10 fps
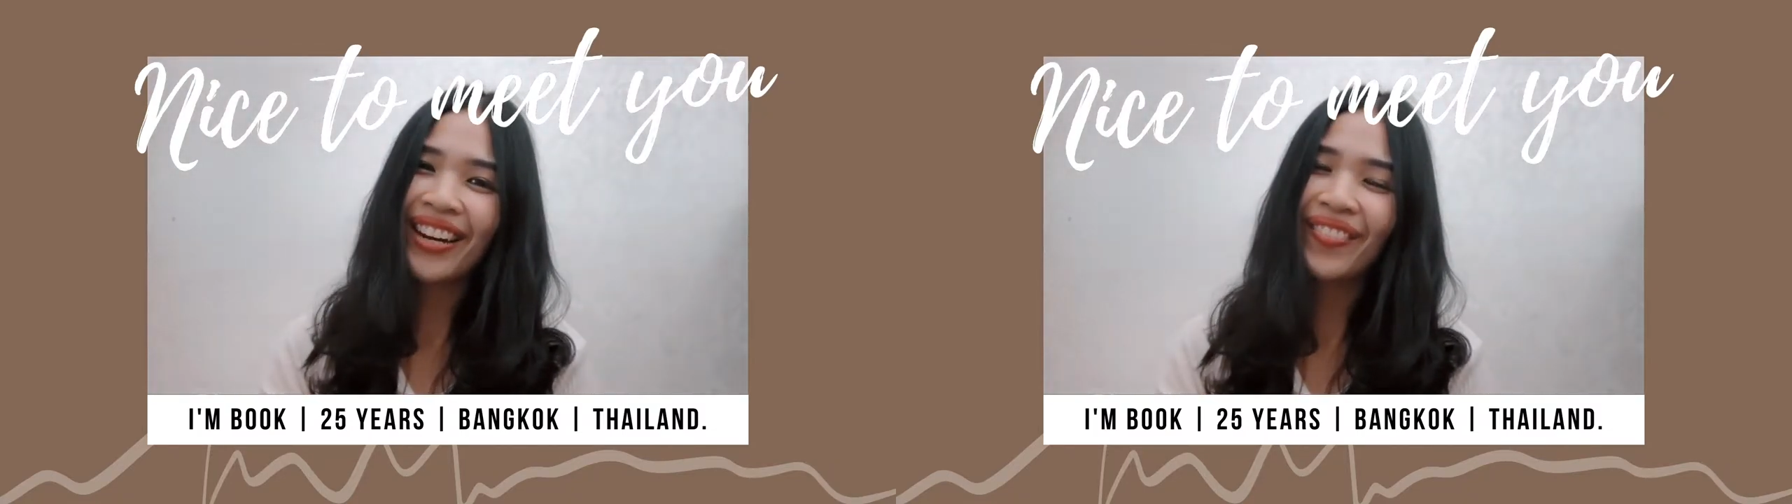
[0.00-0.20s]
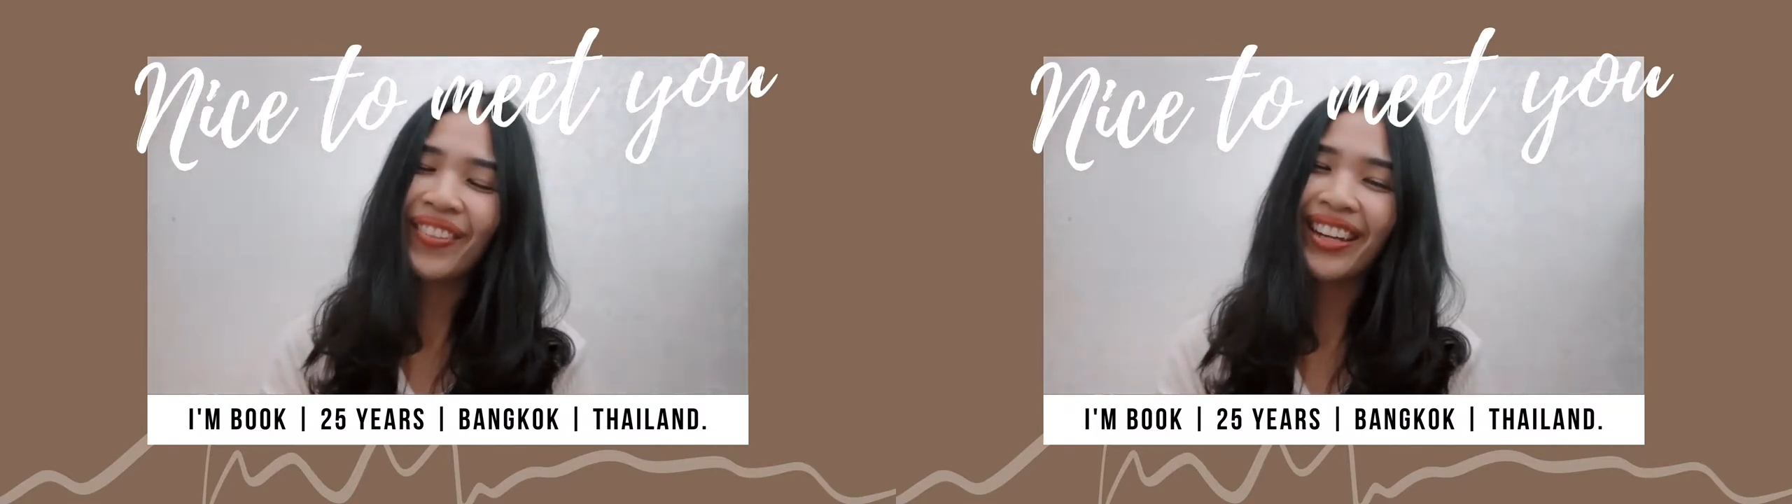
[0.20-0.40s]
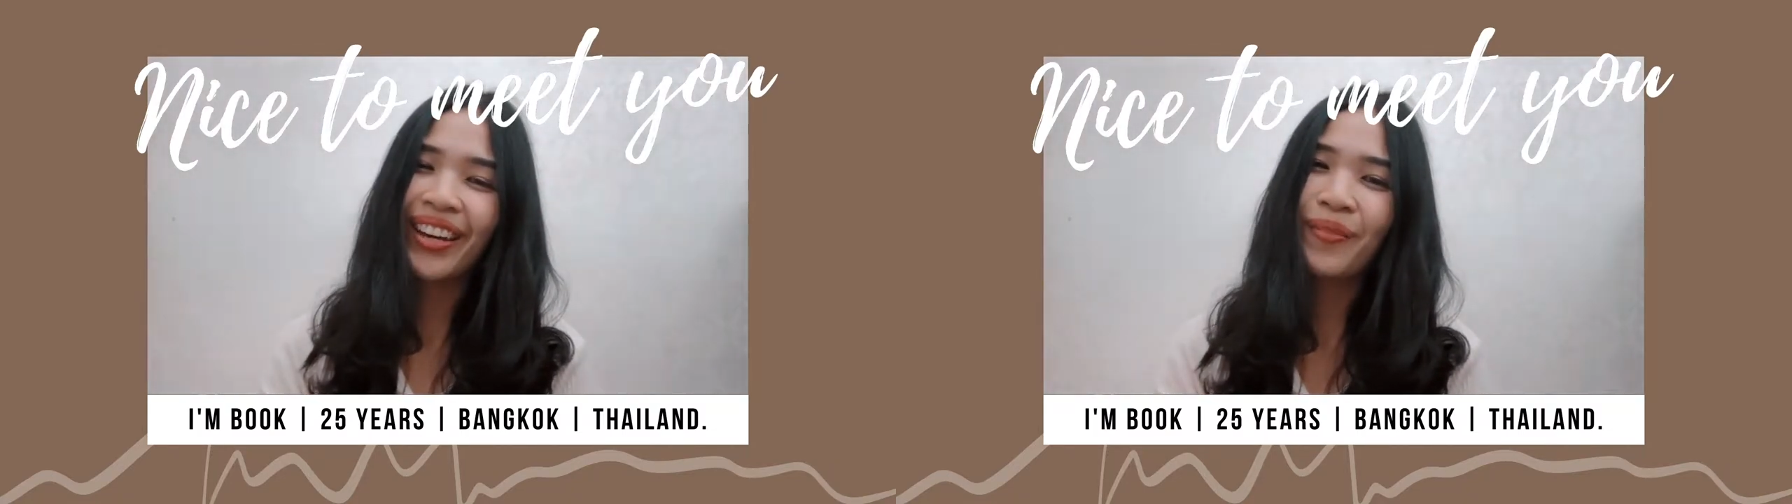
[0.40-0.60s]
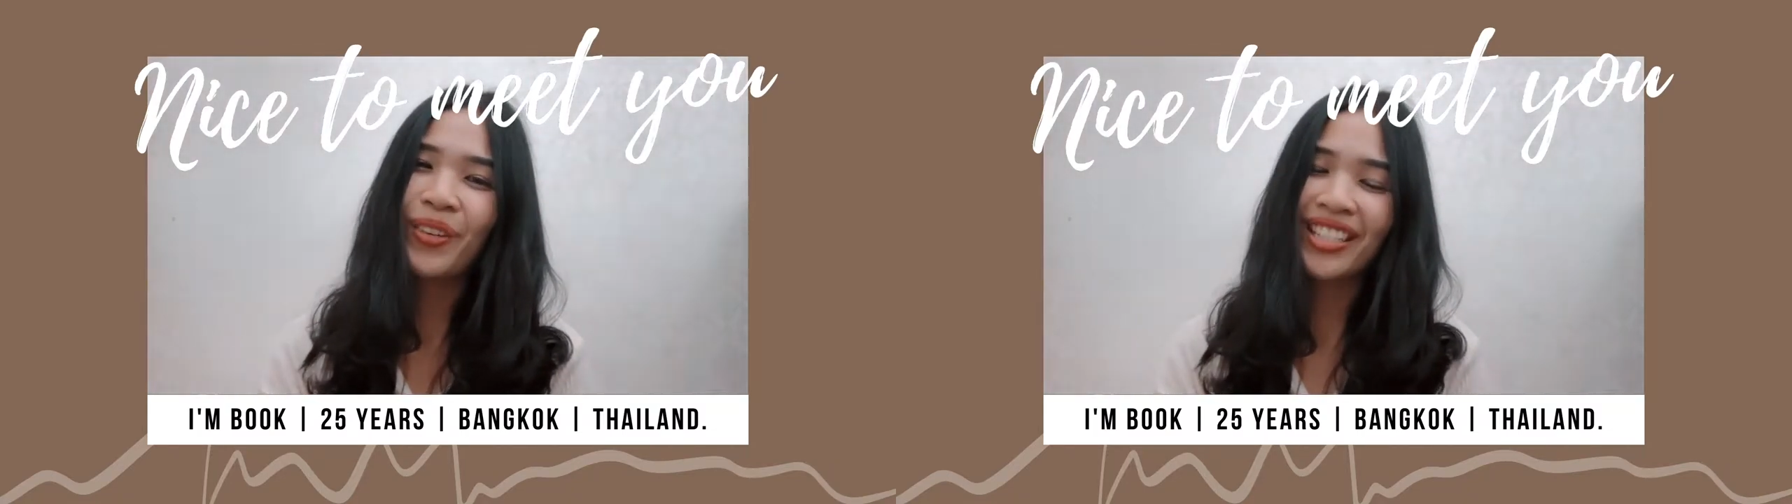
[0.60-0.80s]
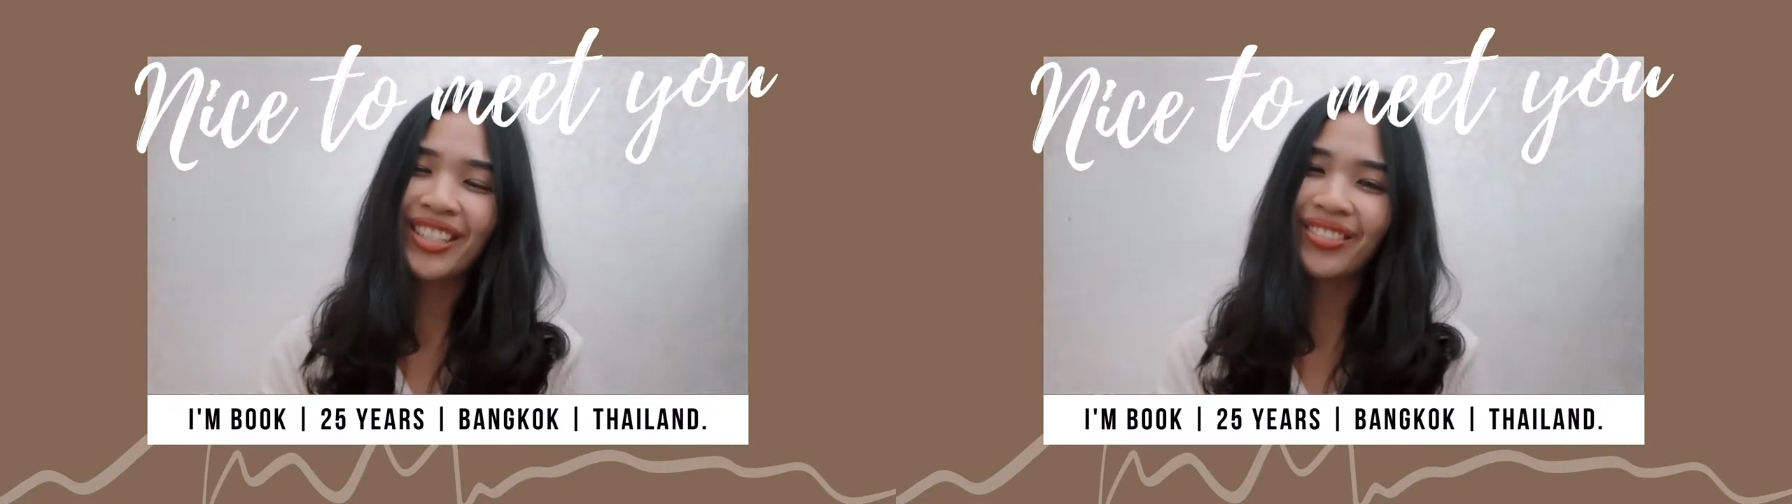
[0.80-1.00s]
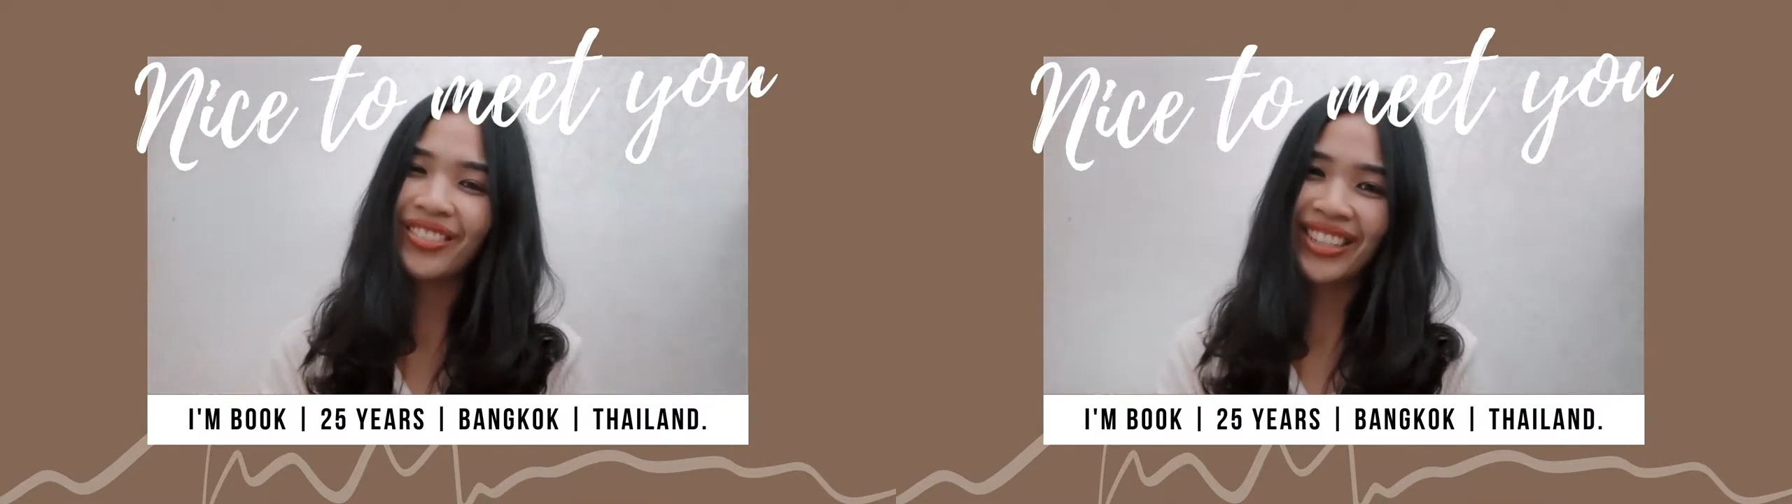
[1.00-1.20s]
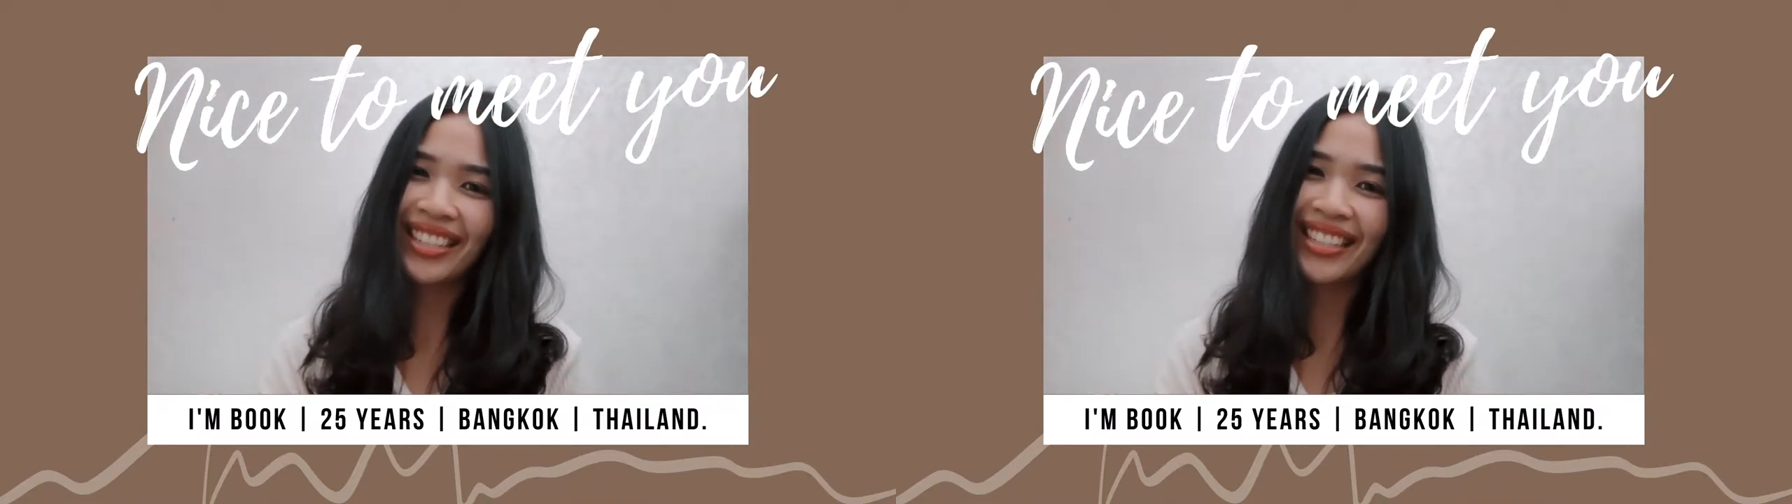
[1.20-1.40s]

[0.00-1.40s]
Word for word: when I'm with children